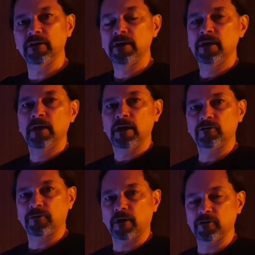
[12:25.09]
as far as
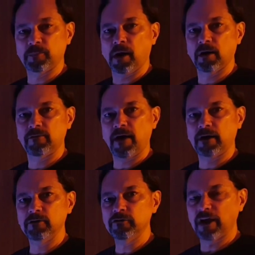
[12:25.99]
power values. I
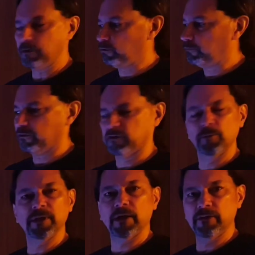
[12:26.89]
don't know if it's going to be on
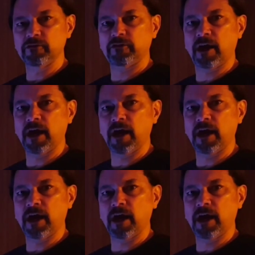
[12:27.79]
this tank